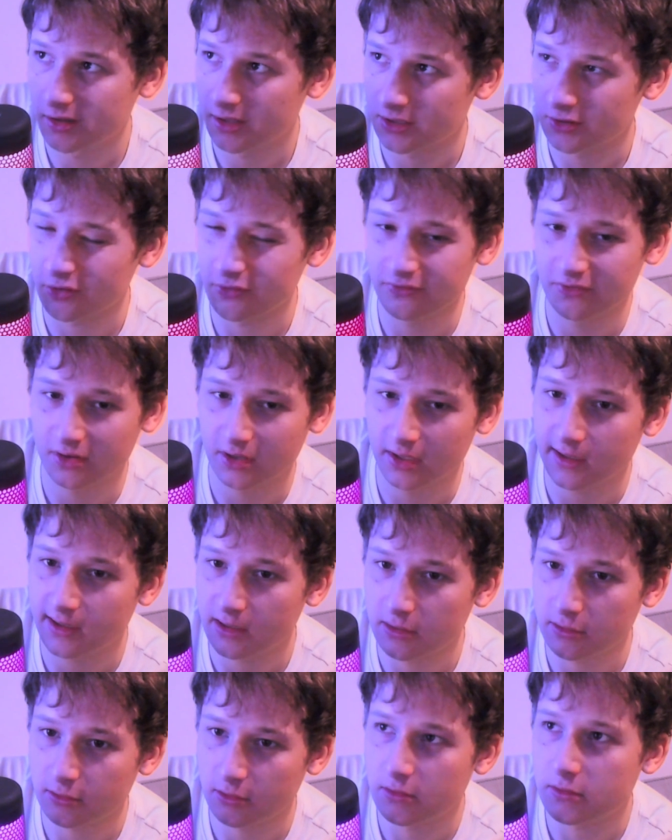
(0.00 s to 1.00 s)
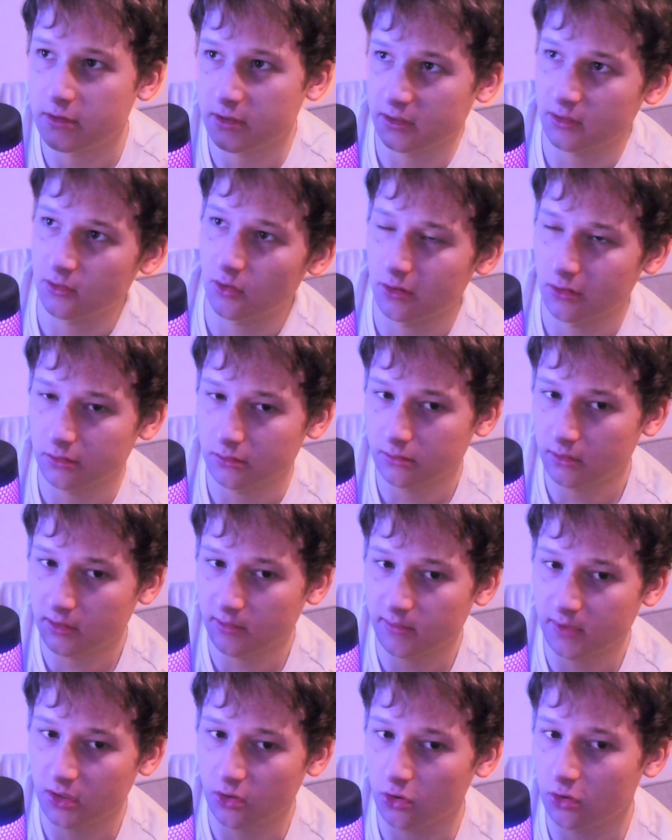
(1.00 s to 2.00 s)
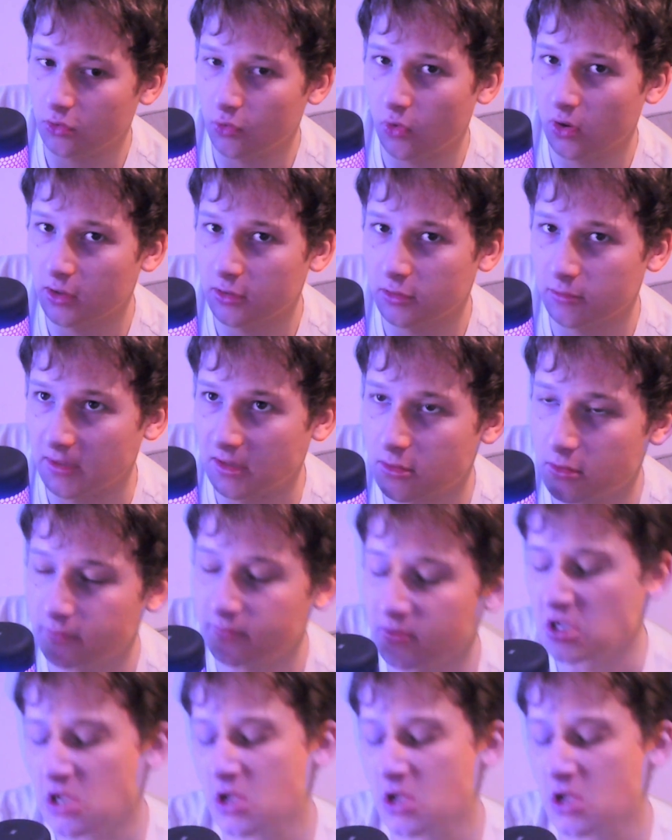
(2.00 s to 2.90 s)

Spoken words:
I don't think it is because then it'd be like quite expensive.